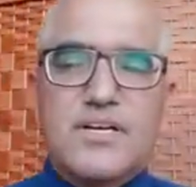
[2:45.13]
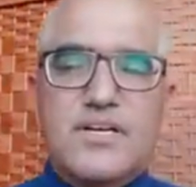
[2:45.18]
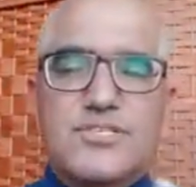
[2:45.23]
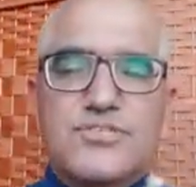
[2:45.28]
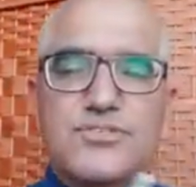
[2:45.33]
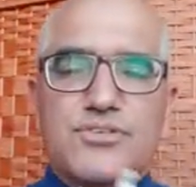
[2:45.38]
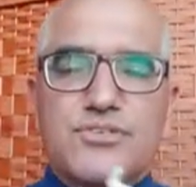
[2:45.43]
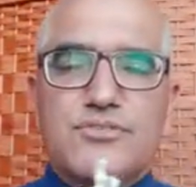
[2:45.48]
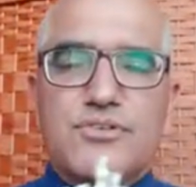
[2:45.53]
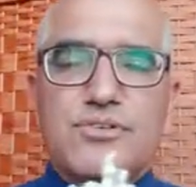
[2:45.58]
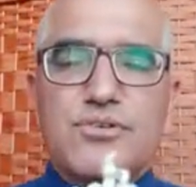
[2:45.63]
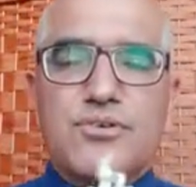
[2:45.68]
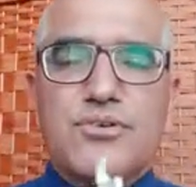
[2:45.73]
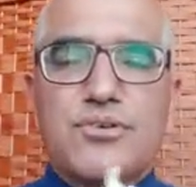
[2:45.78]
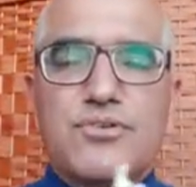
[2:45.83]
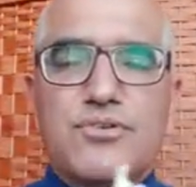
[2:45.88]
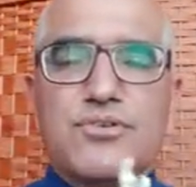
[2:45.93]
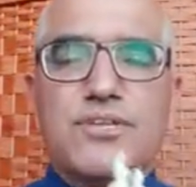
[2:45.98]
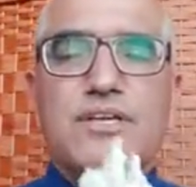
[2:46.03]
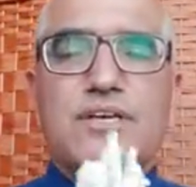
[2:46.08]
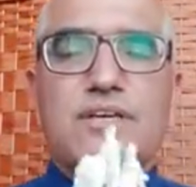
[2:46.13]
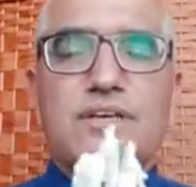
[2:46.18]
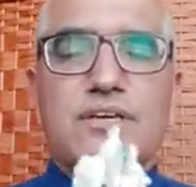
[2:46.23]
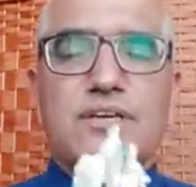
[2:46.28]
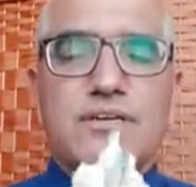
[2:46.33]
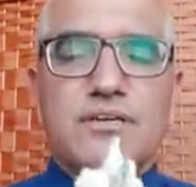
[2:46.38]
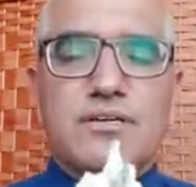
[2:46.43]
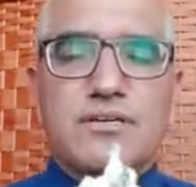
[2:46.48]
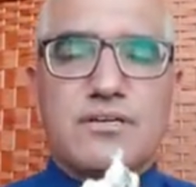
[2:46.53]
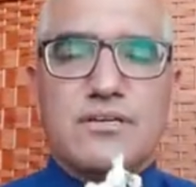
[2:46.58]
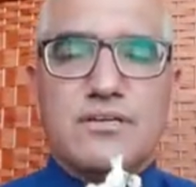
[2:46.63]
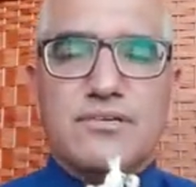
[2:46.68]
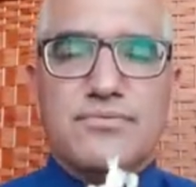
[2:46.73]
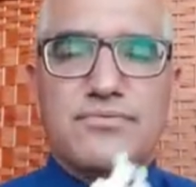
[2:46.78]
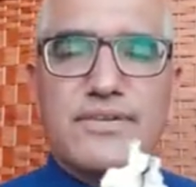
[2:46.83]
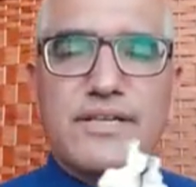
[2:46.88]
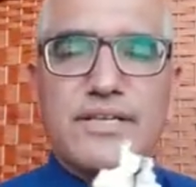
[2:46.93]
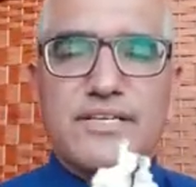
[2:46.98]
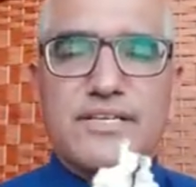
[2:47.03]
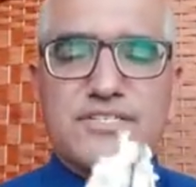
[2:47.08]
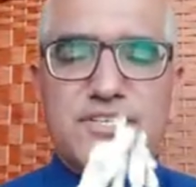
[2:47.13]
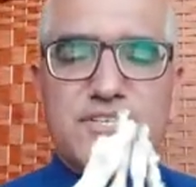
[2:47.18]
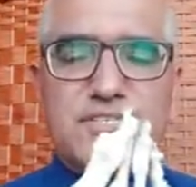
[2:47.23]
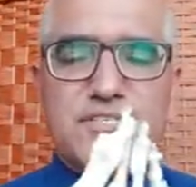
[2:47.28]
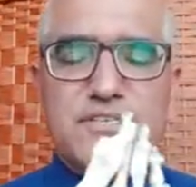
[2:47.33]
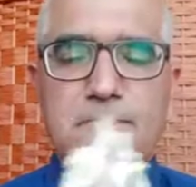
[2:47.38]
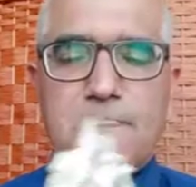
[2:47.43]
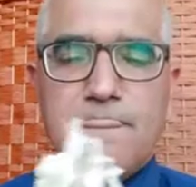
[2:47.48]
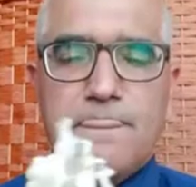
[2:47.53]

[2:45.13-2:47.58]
So if you look into the phalanges,